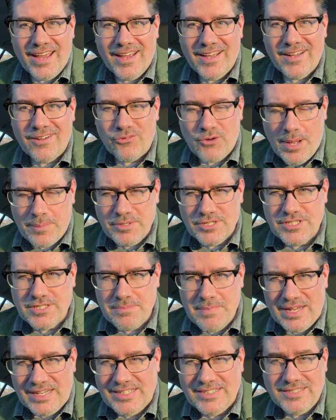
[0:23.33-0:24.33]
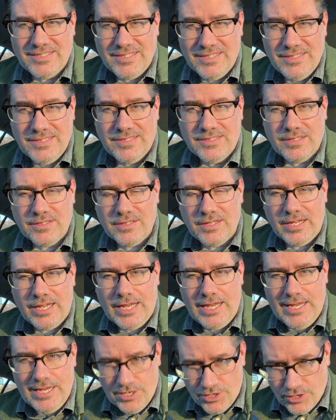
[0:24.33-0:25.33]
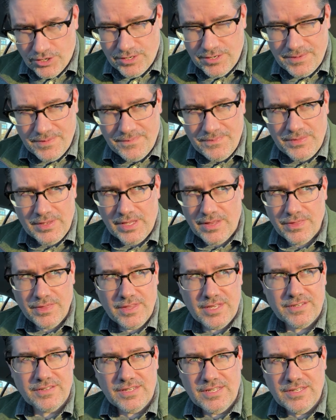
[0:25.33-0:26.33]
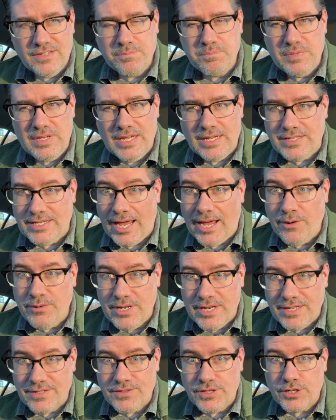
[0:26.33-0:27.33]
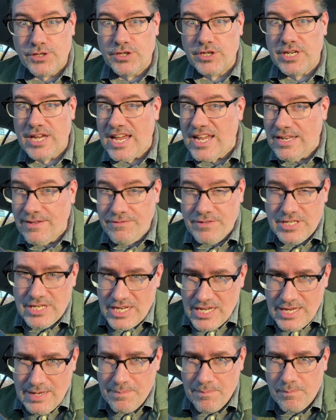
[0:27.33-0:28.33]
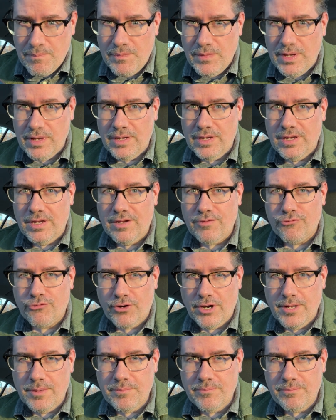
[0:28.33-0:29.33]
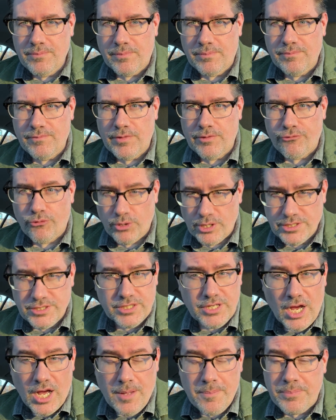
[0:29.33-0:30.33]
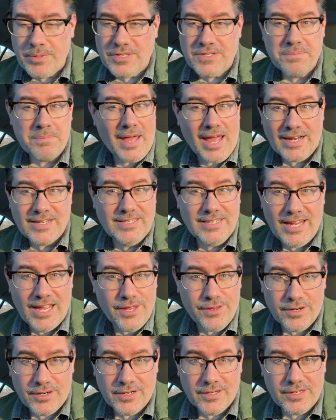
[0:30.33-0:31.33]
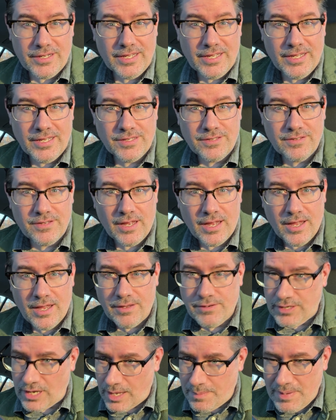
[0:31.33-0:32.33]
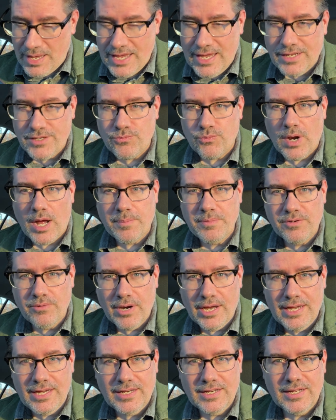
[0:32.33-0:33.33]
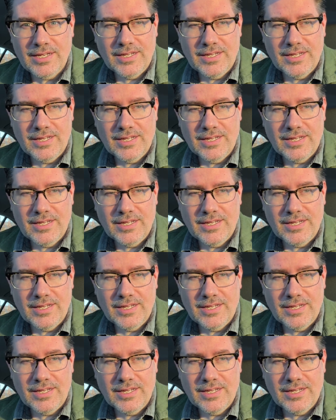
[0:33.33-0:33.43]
Robert Zemeckis is here. This is being touted as the creative team from Forrest Gump is back together. It's Tom Hanks, Robin Wright,